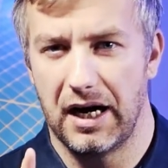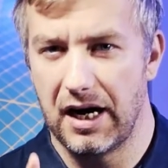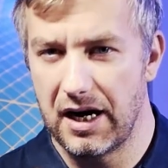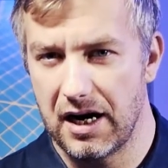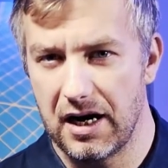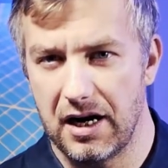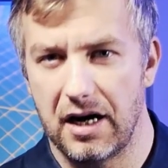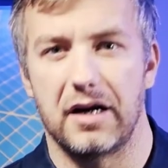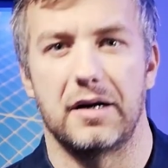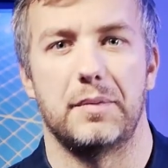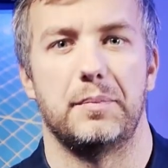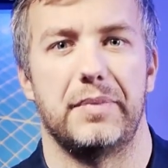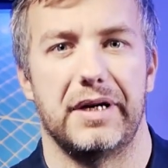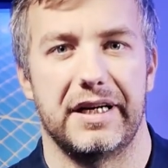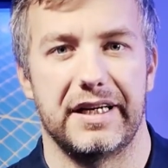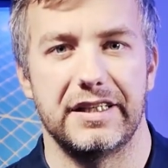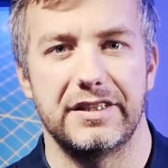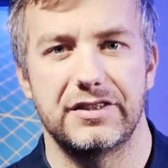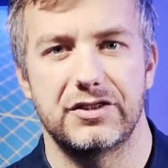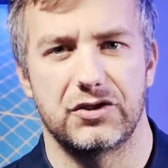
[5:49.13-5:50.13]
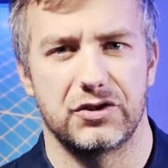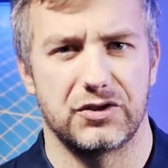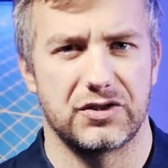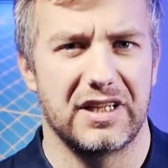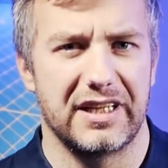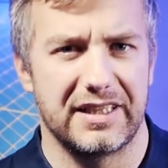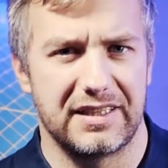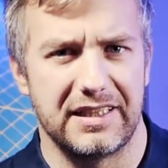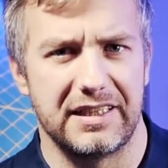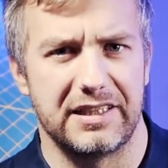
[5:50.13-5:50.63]
R based, so
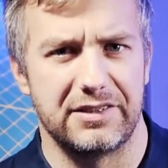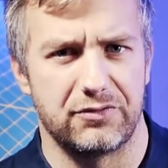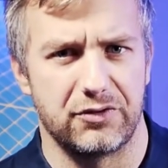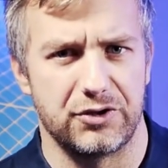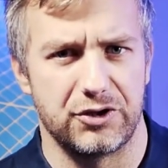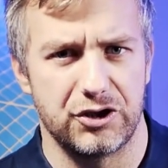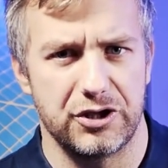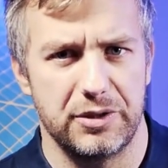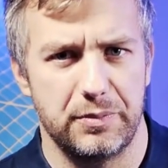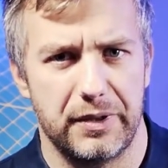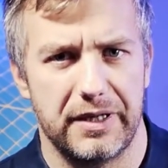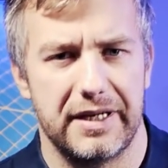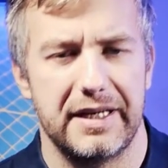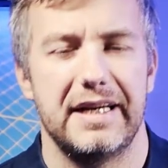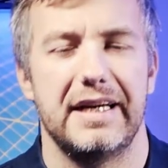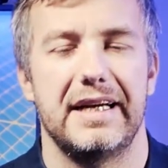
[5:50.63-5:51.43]
slightly different chip,